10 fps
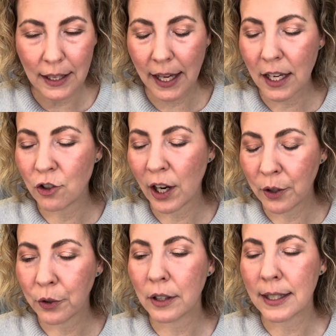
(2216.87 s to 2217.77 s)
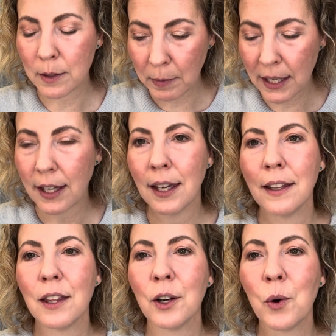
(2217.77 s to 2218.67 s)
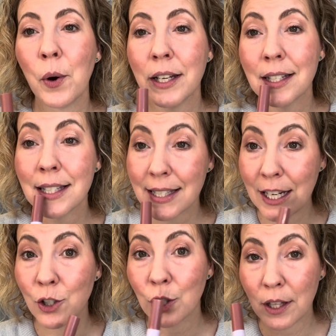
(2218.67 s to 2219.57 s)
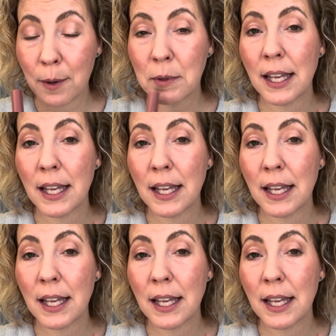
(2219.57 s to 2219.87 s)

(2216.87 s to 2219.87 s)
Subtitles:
Like generally speaking, they're going to stain your lips